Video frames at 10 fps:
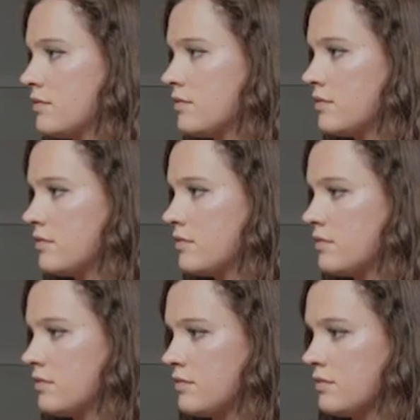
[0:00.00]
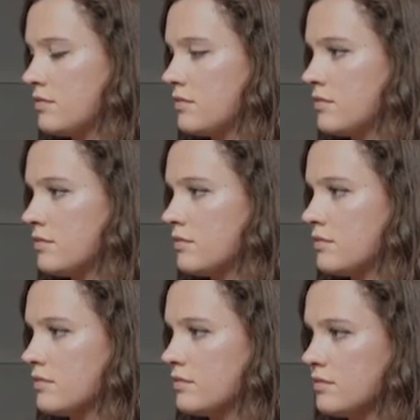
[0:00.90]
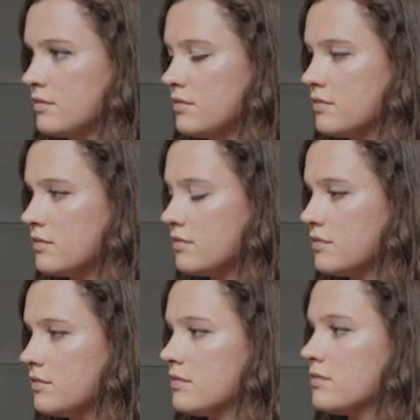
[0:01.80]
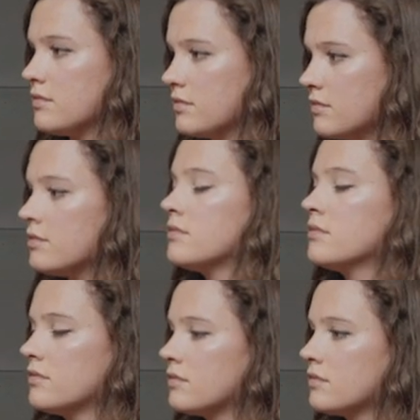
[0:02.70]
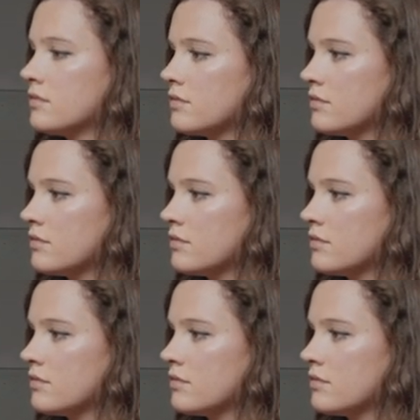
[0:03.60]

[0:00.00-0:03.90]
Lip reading: This person isn't speaking.